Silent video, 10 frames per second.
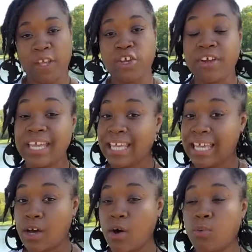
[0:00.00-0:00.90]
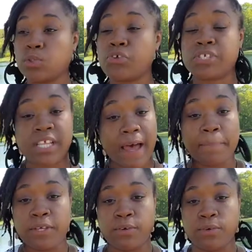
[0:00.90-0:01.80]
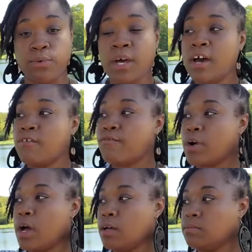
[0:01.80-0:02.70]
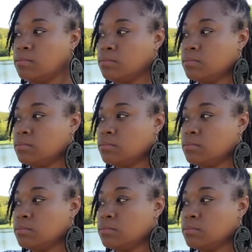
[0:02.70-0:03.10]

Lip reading: Your ego will stop you from